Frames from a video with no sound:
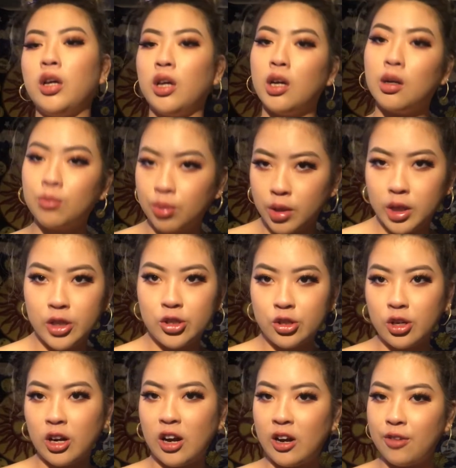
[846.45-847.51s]
And I'm pretty
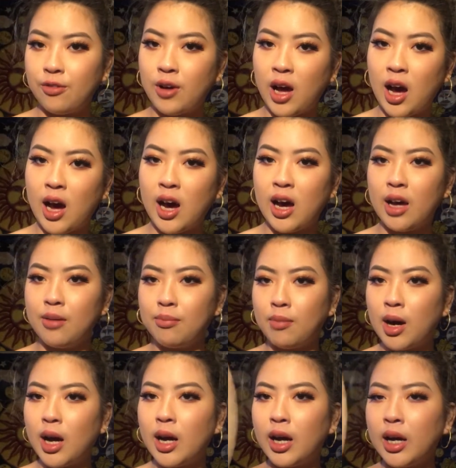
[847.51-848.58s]
sure I've had
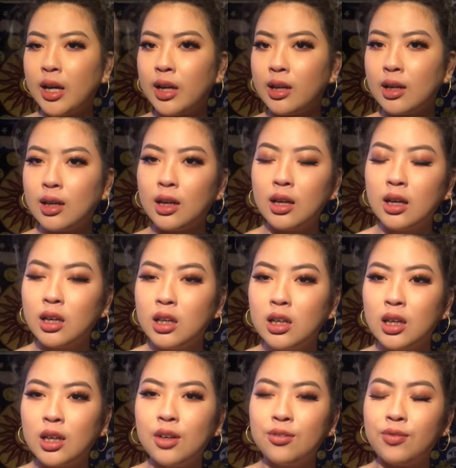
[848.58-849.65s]
my
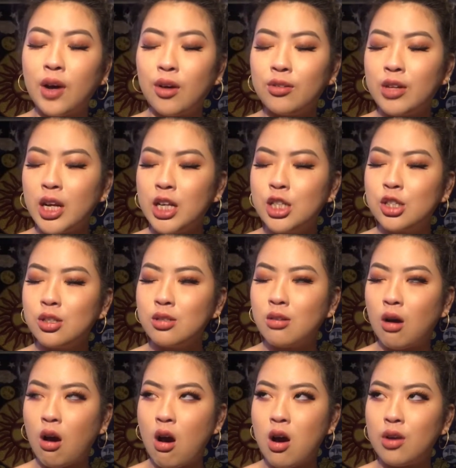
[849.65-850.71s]
foundation
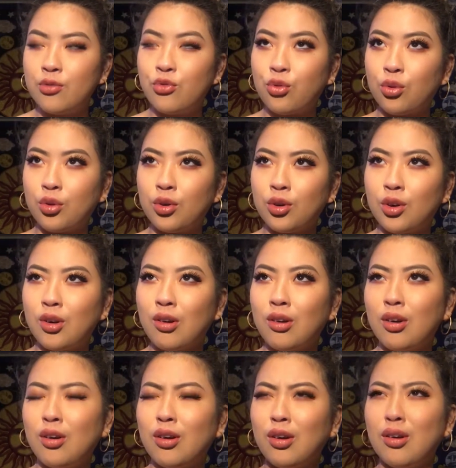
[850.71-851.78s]
on
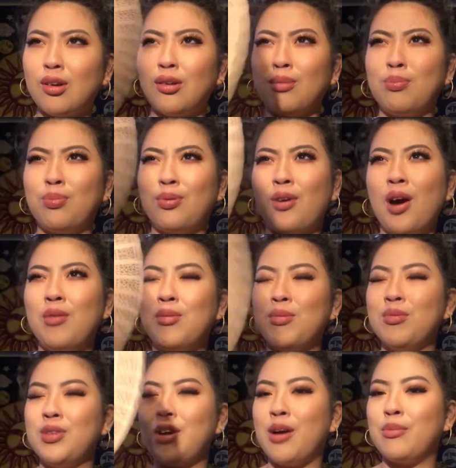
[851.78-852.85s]
for
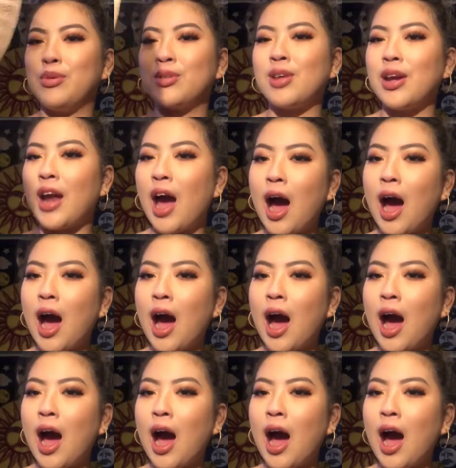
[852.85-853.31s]
probably almost an